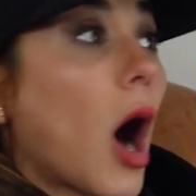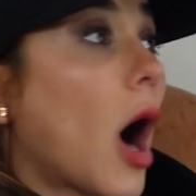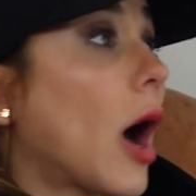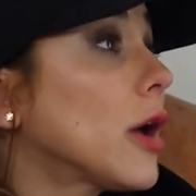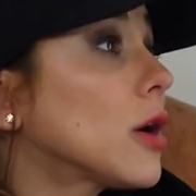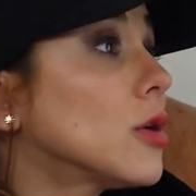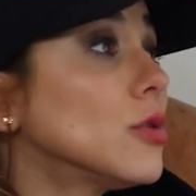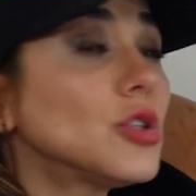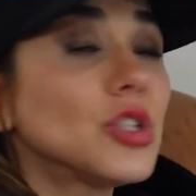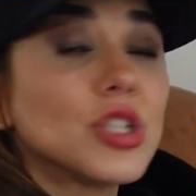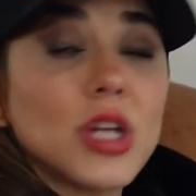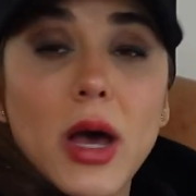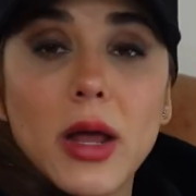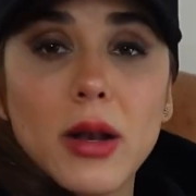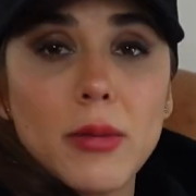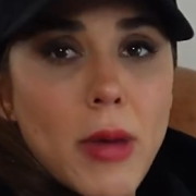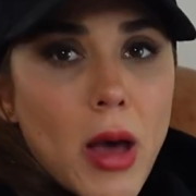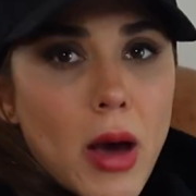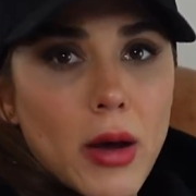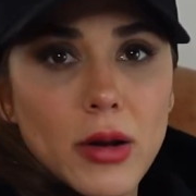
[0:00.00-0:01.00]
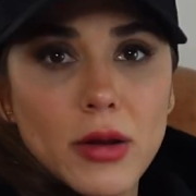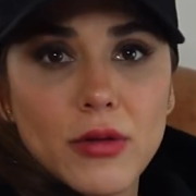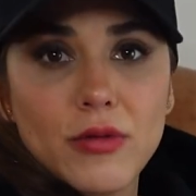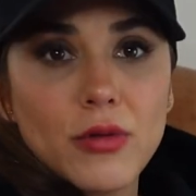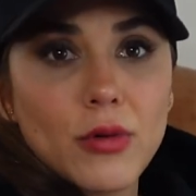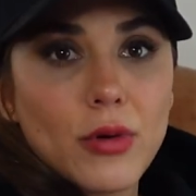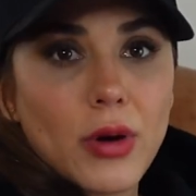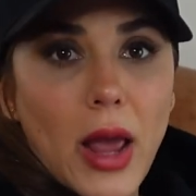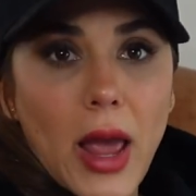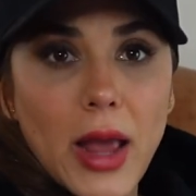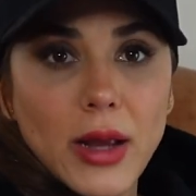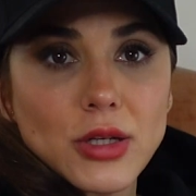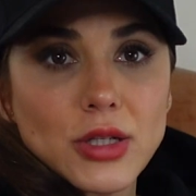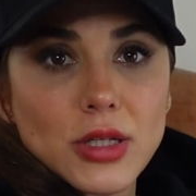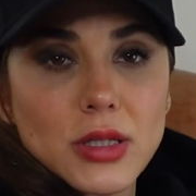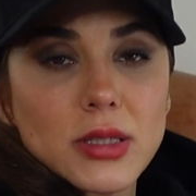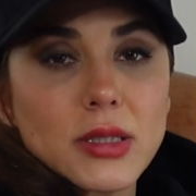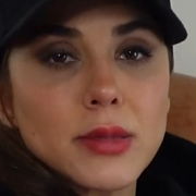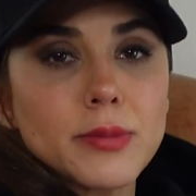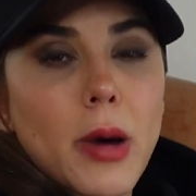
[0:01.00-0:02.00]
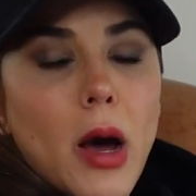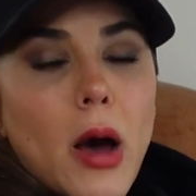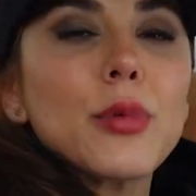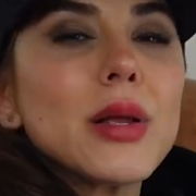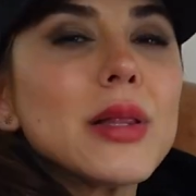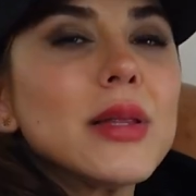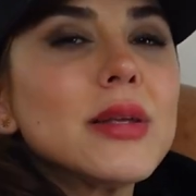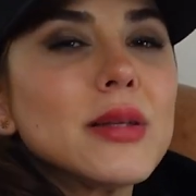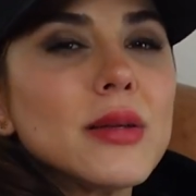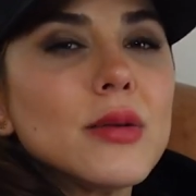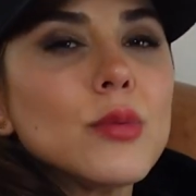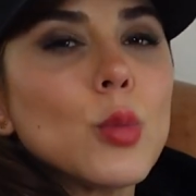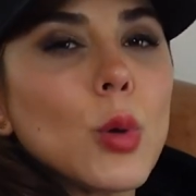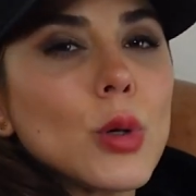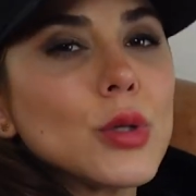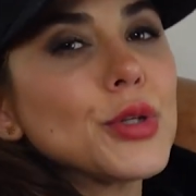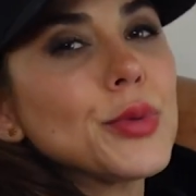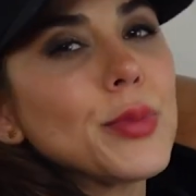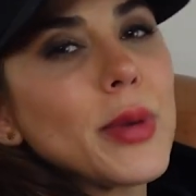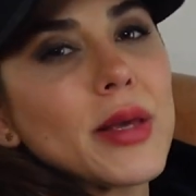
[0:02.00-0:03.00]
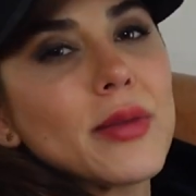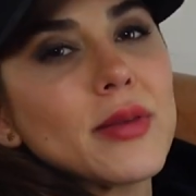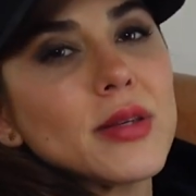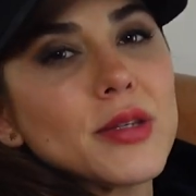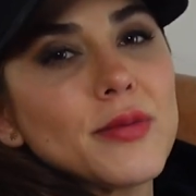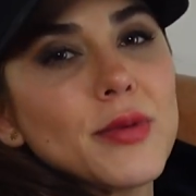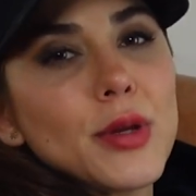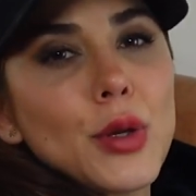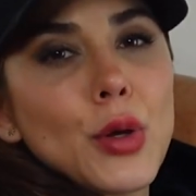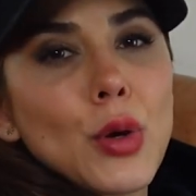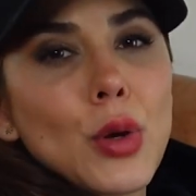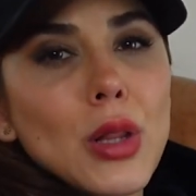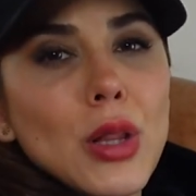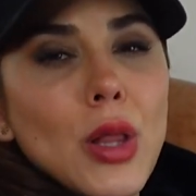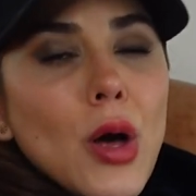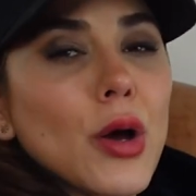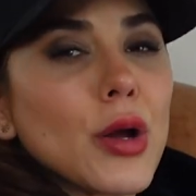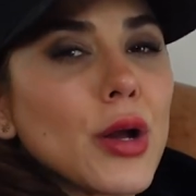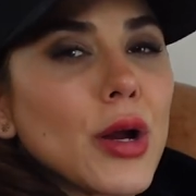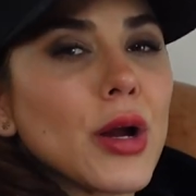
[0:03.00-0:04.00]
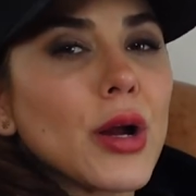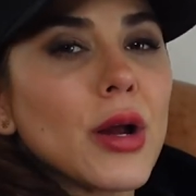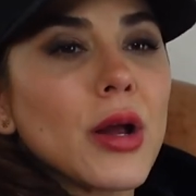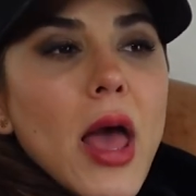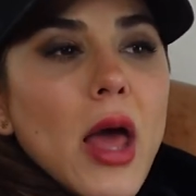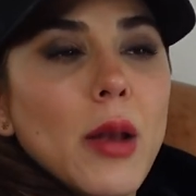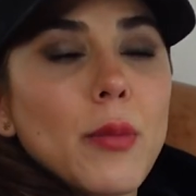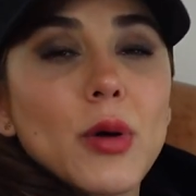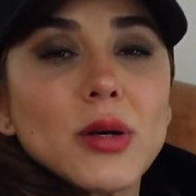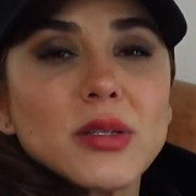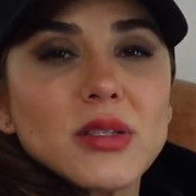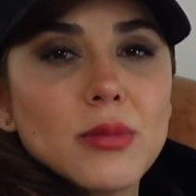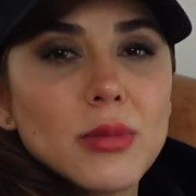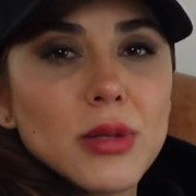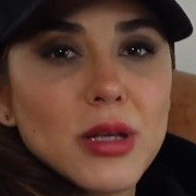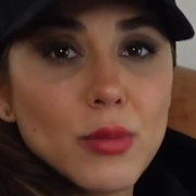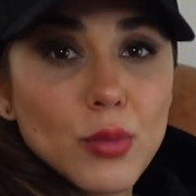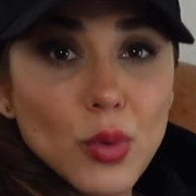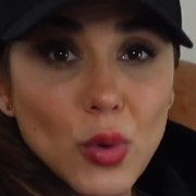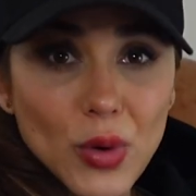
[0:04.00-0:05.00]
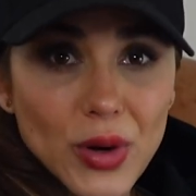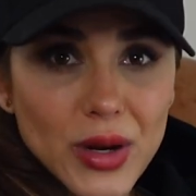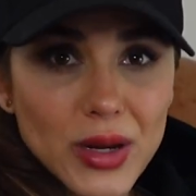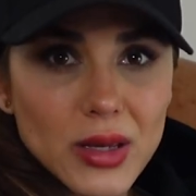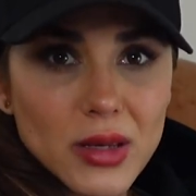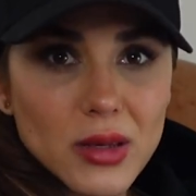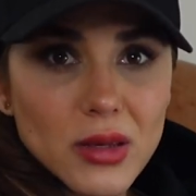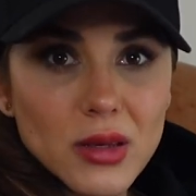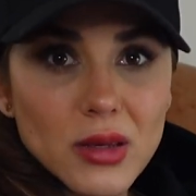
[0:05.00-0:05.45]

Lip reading: I could chat about it for ages, but I really didn't want to make this video longer and possibly boring.